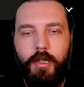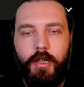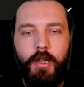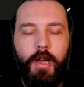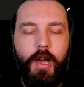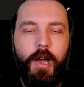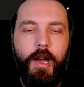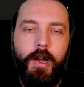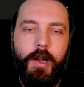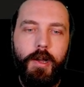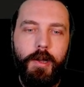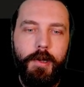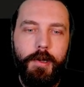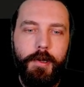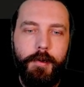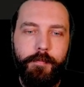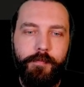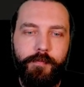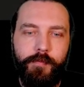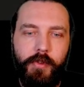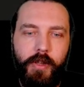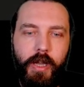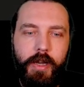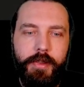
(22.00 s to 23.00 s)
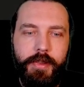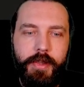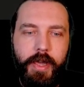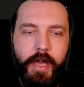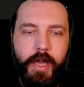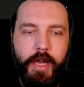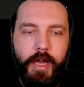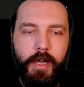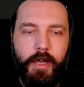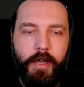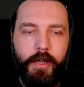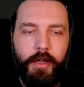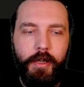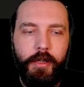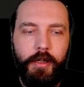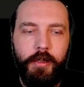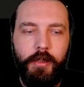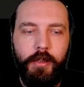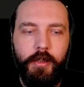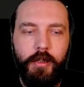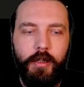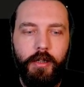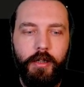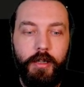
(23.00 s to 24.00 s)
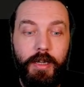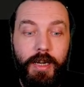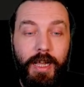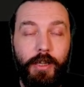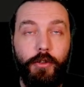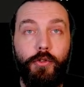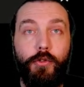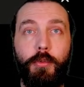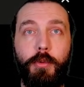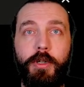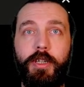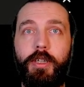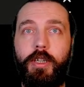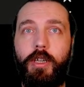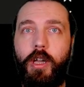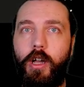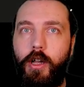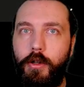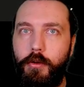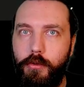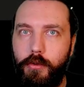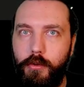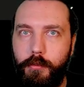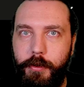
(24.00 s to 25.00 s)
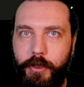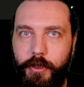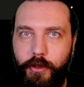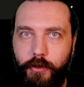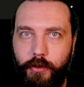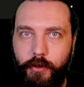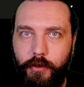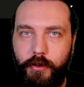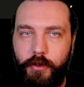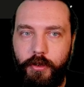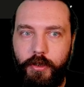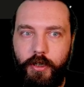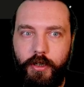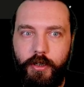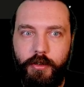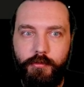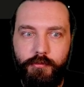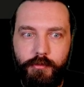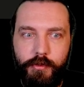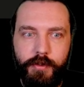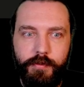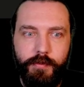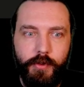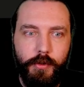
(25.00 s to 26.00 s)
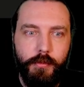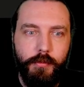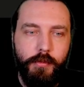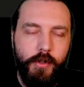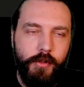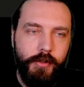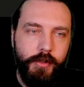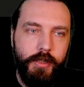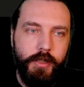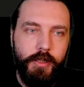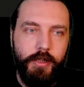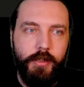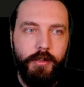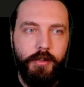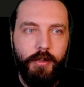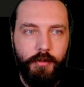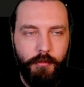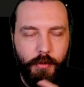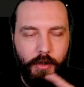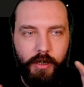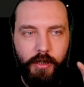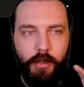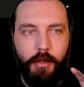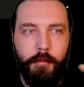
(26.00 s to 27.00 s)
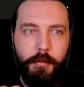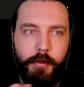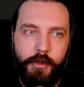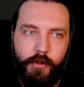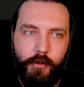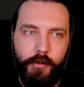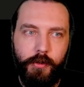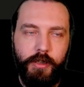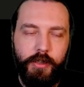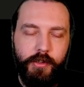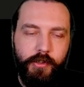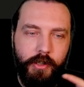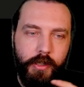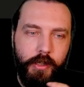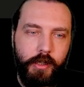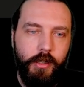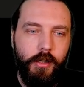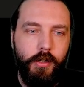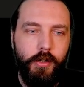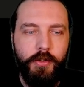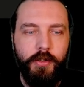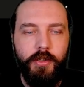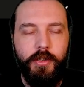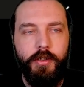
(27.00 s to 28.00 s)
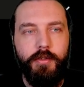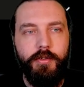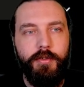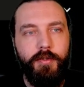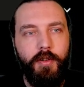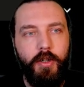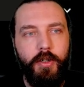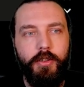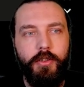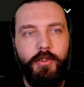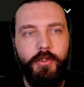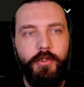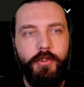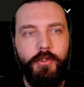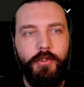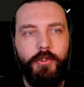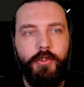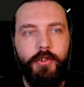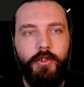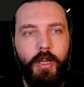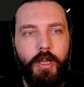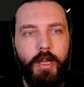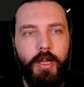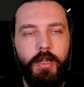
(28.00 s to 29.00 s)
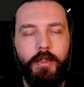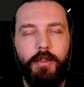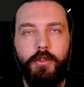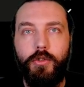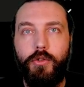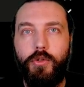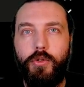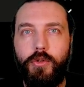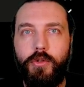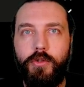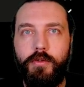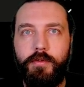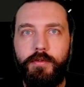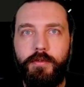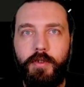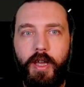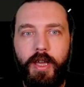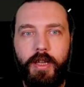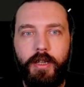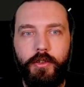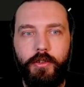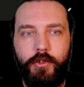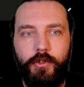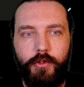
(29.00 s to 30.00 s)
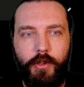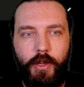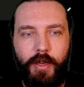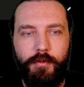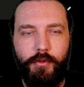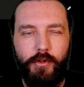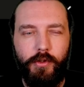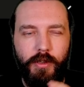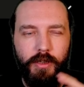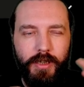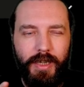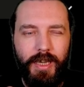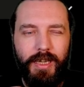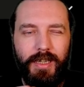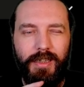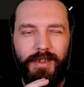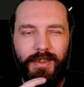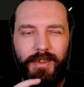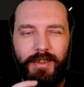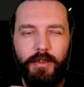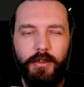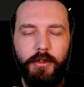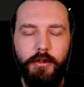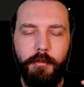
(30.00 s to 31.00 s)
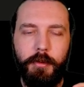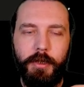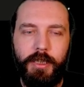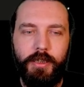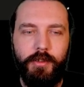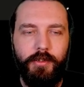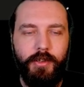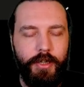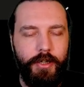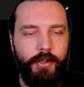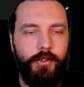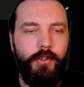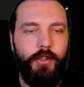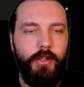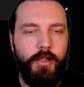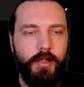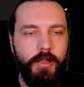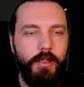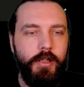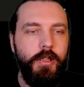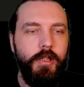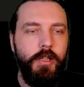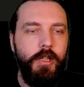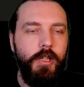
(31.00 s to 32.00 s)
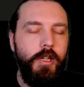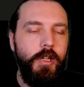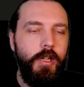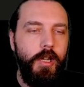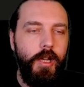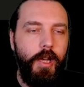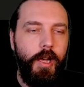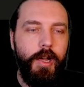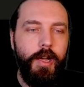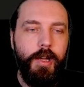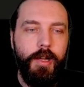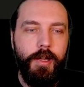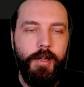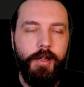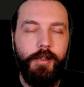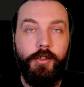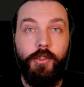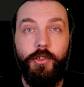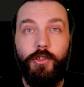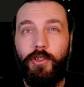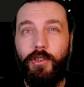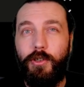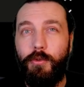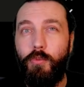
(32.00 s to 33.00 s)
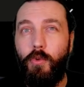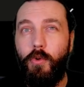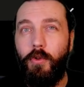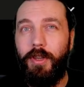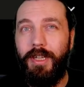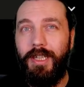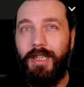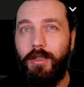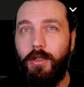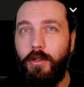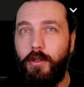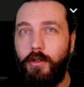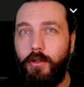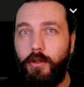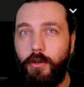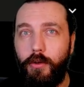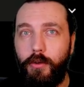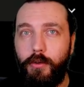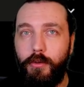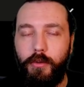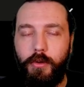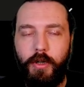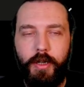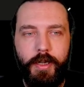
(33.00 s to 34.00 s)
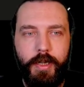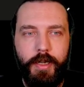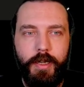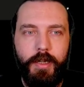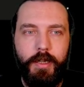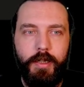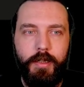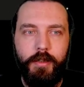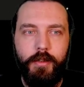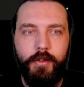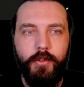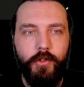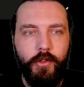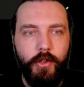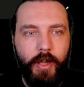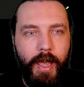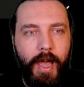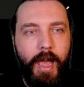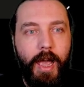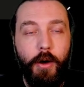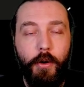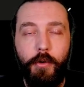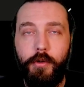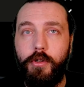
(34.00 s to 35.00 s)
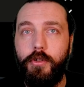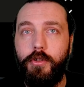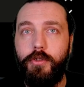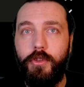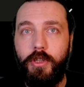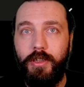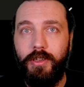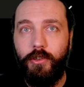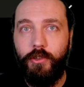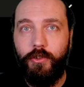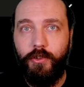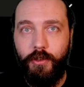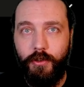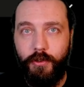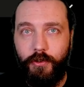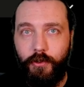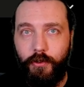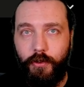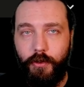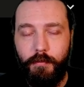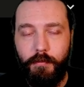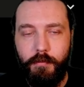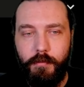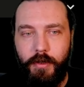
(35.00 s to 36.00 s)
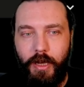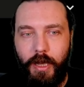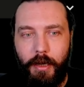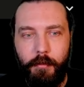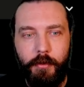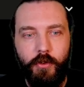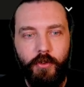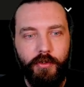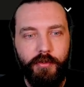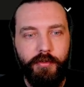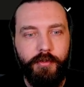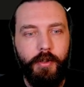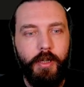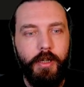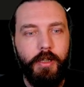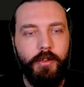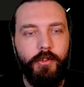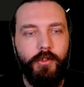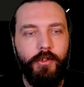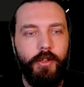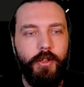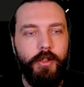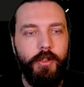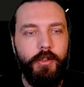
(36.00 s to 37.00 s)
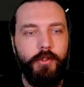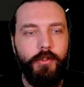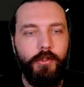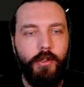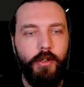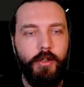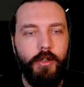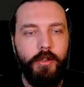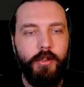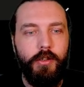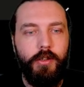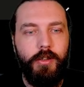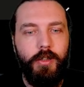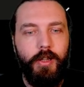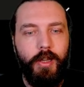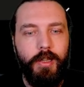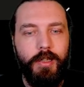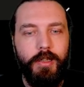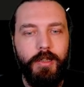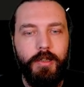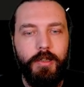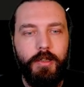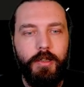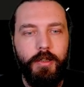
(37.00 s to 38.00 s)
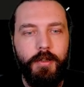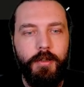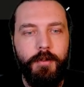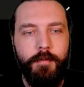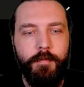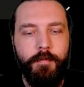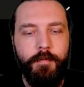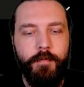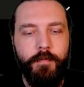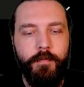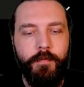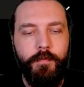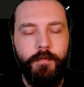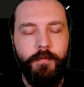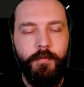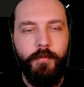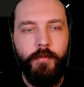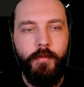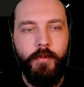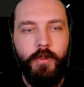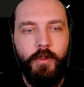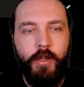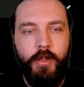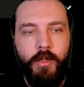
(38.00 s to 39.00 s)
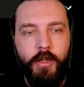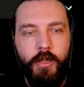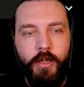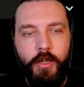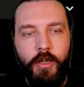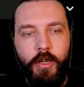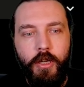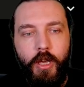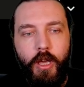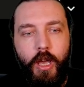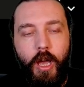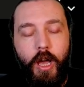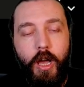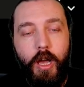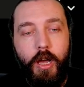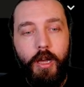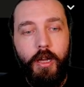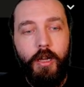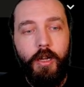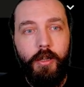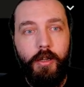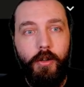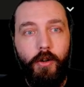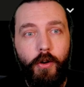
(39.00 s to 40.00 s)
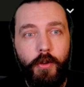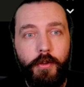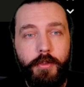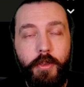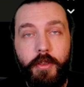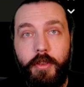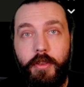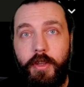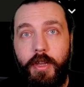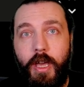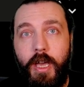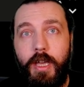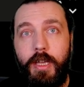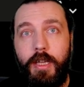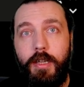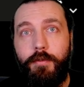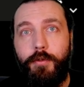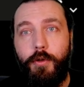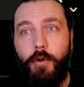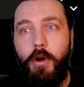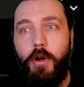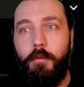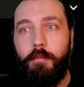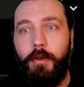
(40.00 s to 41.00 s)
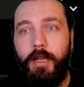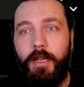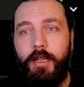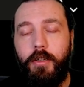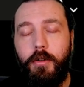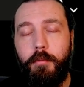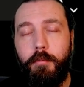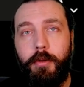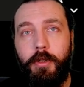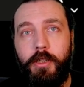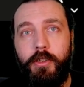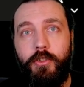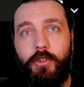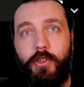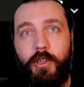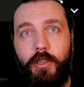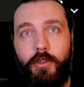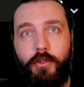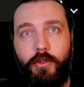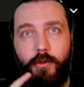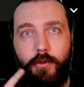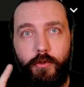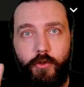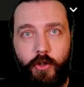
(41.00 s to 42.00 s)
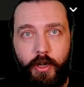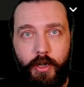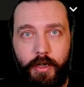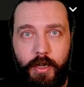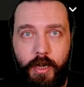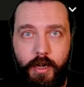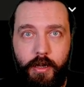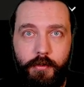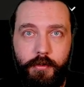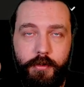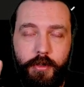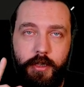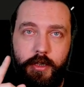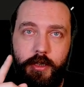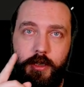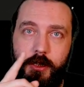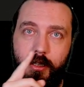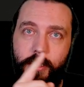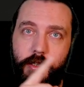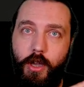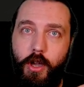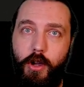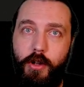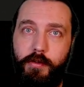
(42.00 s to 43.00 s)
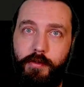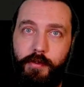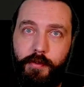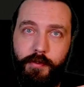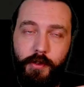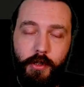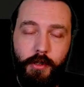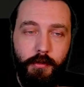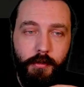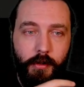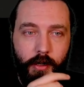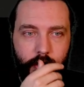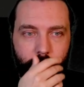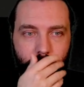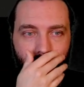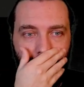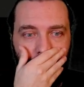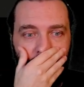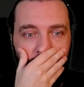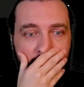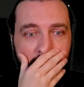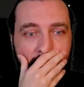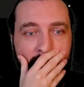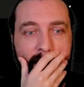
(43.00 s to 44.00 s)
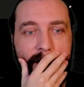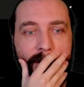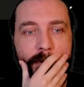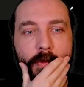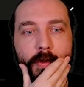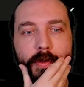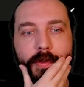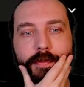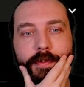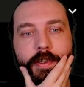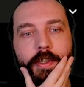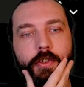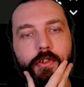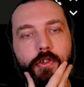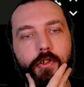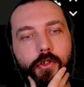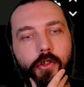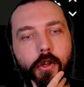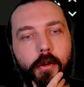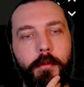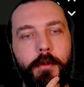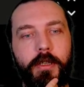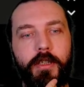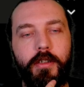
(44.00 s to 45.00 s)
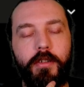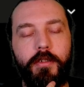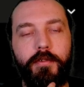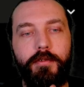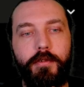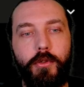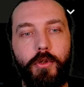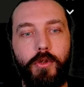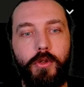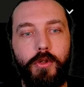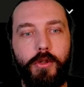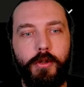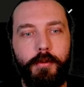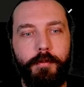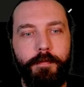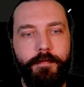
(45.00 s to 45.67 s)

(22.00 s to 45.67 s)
And then next week I will be doing a review on the, well, I'll be doing a tier on the fighters and corvettes after I get a little bit of testing in to see what they can do and how good this system damage effect is going to take. Other than that, if you are playing on PC, do check out the overview I just did of all the features coming for